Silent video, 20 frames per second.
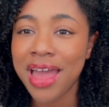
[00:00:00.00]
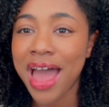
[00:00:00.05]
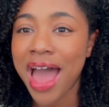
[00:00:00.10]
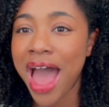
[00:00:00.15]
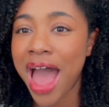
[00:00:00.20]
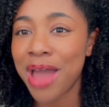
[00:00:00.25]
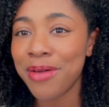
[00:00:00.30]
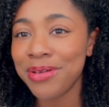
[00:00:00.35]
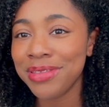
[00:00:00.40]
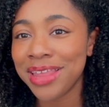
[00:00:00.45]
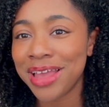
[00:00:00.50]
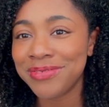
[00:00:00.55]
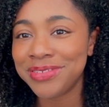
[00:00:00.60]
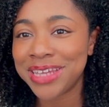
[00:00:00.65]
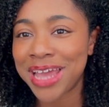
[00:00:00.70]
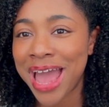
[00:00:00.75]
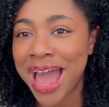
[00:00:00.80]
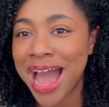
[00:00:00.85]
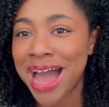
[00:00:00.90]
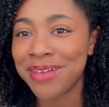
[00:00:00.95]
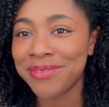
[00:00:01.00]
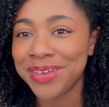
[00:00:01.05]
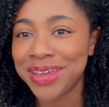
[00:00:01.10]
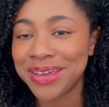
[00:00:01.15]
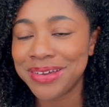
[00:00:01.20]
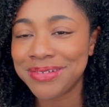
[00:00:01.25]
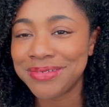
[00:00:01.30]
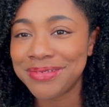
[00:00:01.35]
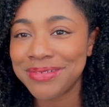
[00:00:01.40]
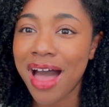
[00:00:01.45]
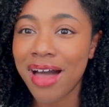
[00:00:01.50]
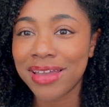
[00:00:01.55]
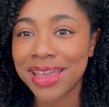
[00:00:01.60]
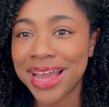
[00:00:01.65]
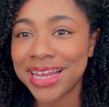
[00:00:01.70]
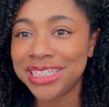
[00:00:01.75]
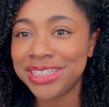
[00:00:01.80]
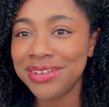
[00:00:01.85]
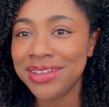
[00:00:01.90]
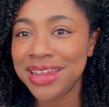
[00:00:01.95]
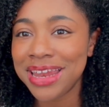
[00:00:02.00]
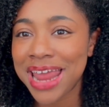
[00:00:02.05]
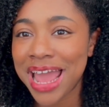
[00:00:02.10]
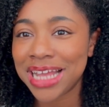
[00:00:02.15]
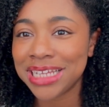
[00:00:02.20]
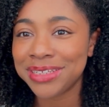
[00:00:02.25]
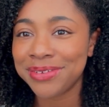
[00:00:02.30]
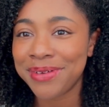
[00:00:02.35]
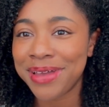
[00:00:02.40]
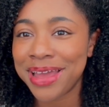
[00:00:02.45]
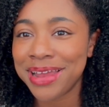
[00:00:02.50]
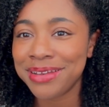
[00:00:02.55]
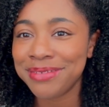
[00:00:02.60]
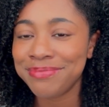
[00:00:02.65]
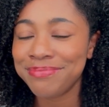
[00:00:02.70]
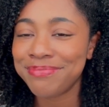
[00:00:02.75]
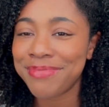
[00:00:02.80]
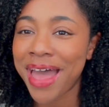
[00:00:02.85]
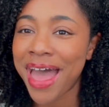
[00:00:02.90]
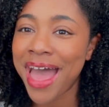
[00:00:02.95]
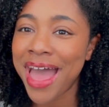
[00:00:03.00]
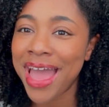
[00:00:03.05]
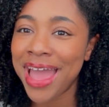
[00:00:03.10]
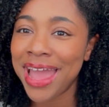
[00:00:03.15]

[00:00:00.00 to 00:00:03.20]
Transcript: I would love to have you. I'll catch you in the next one. Bye.